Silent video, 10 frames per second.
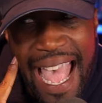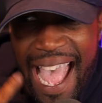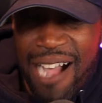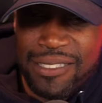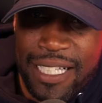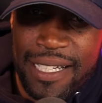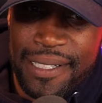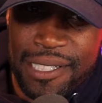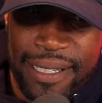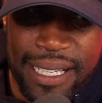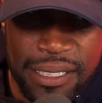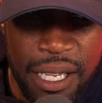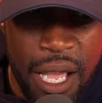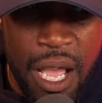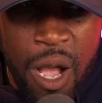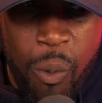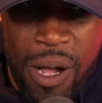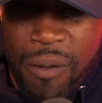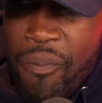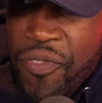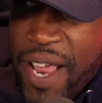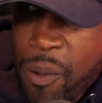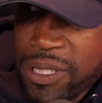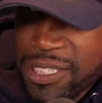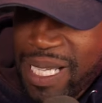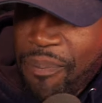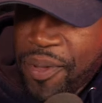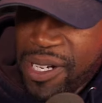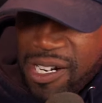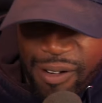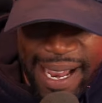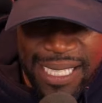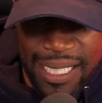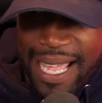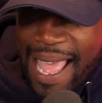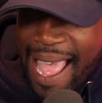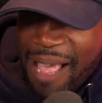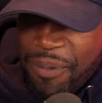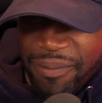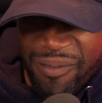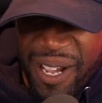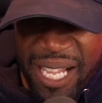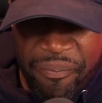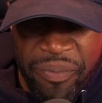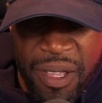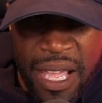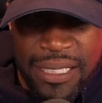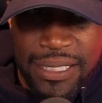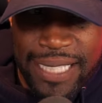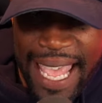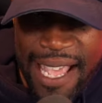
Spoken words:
How did it increase? Well, there was something crazy that happened, right? Dan